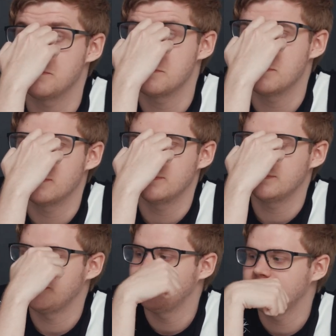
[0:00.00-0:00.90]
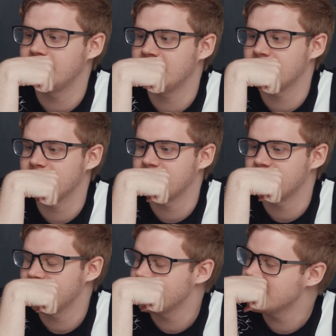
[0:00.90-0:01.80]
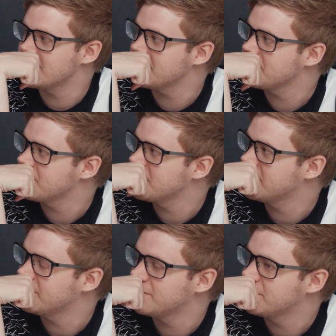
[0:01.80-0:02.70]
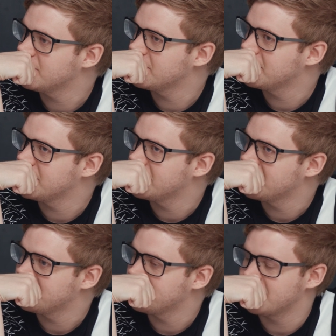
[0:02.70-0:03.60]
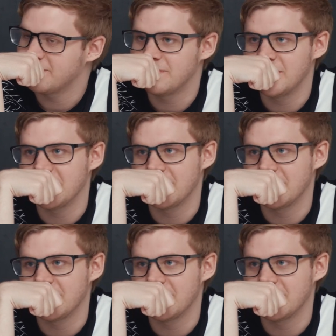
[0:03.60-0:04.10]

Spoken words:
This person isn't speaking.